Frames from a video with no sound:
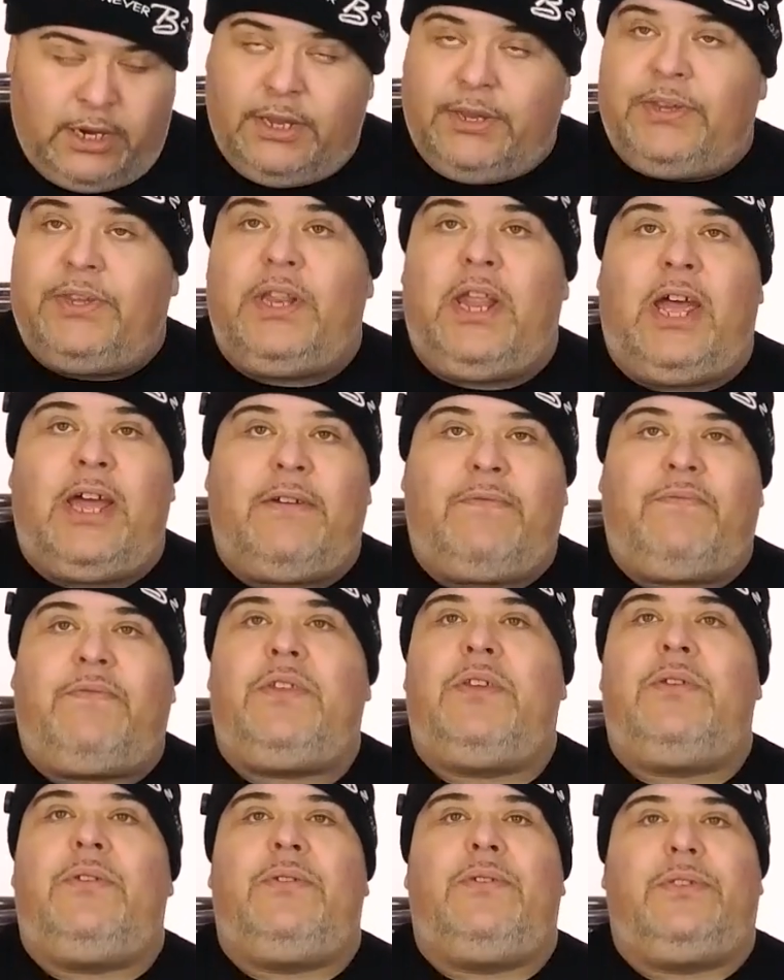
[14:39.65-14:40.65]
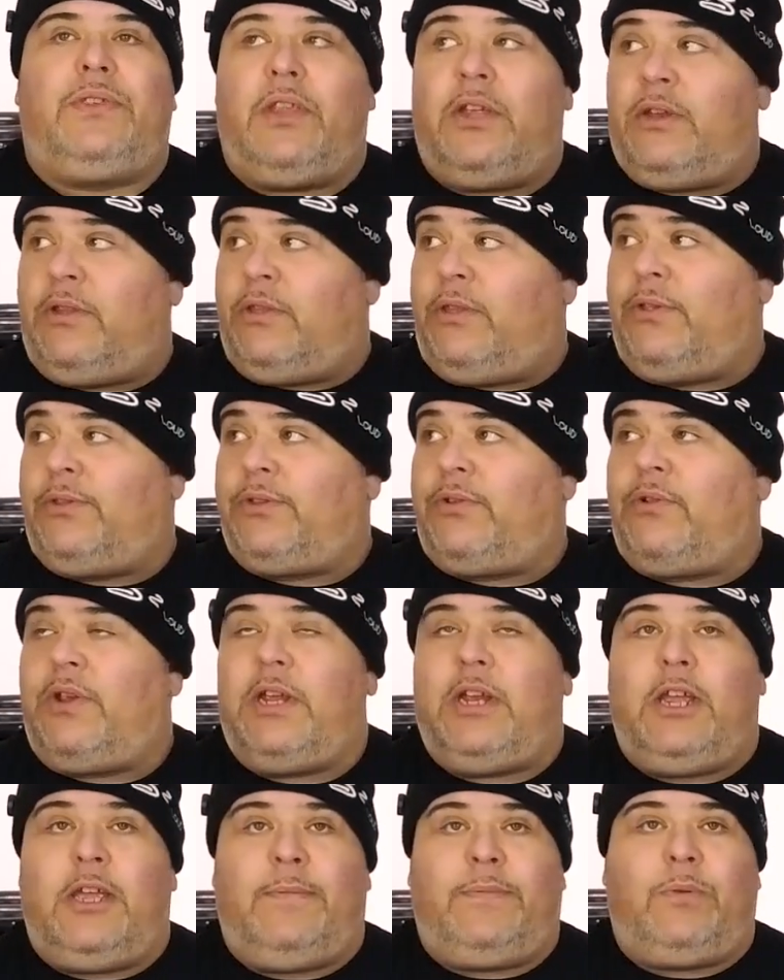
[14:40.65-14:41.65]
It is not fused. None of those
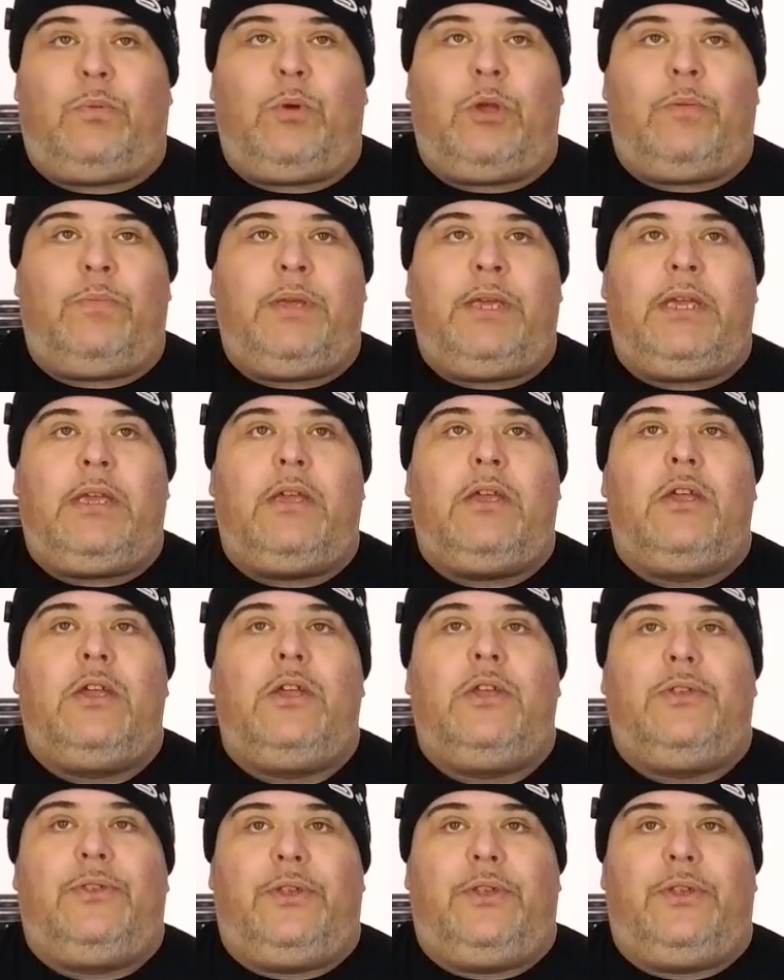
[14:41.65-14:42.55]
green amps will be.